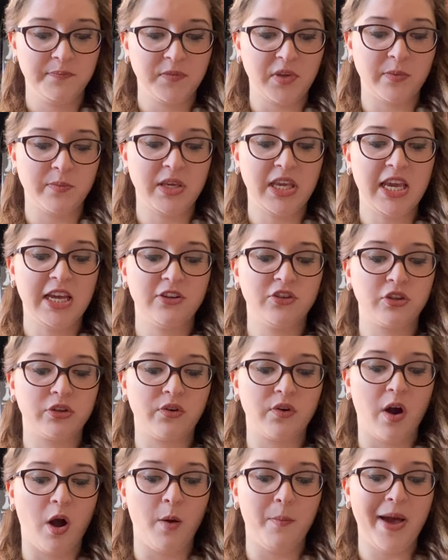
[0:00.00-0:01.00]
I began to
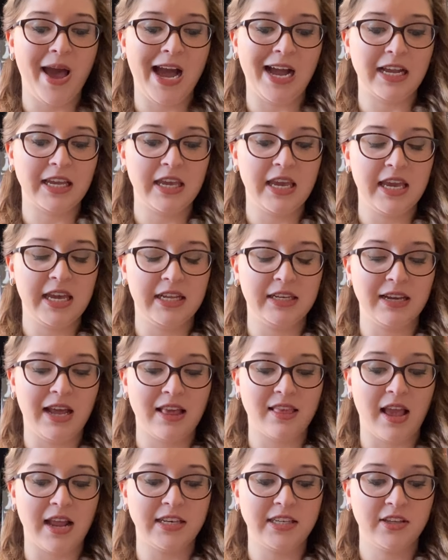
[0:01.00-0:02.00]
crawl back, and
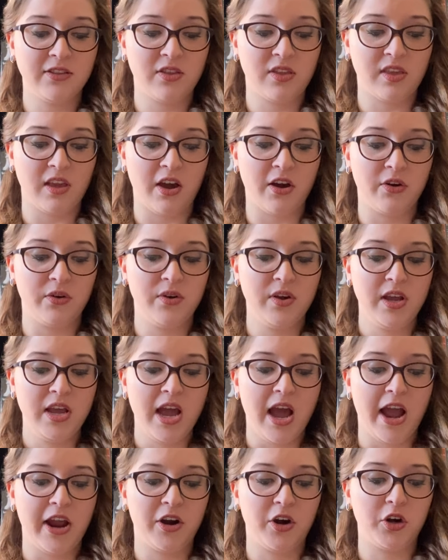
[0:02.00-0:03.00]
as I did so,
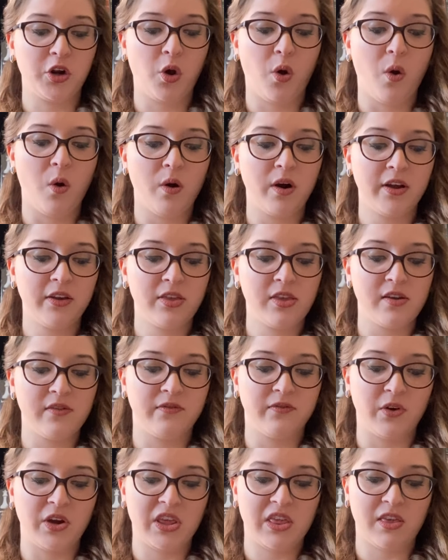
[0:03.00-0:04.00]
I heard a chorus
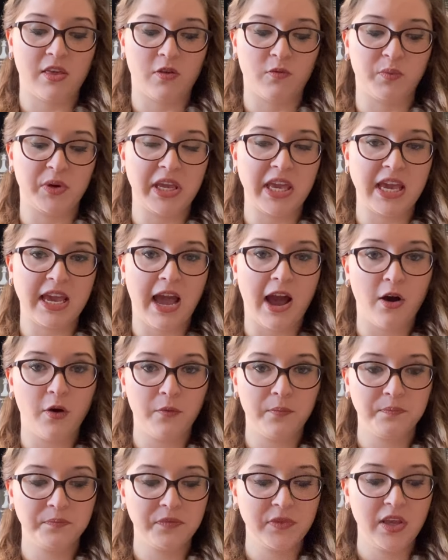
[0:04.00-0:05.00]
of voices ringing
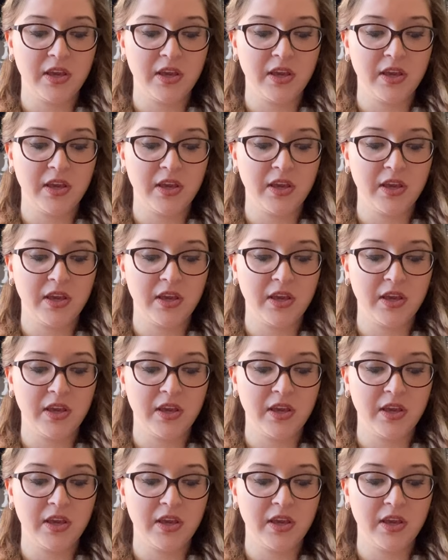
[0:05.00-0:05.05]
out.